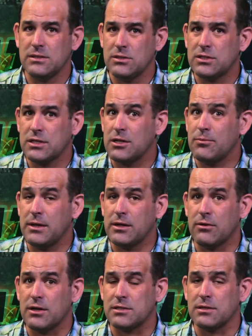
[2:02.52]
it's going to be
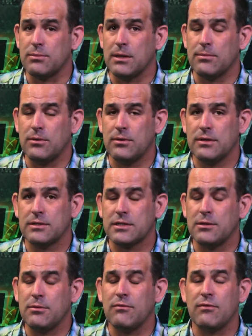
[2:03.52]
interesting, people. It's
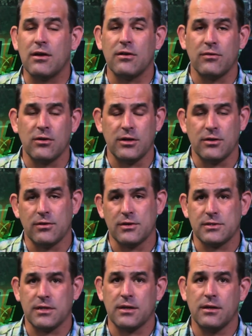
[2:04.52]
going to be very, very
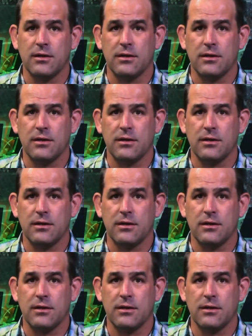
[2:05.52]
interesting.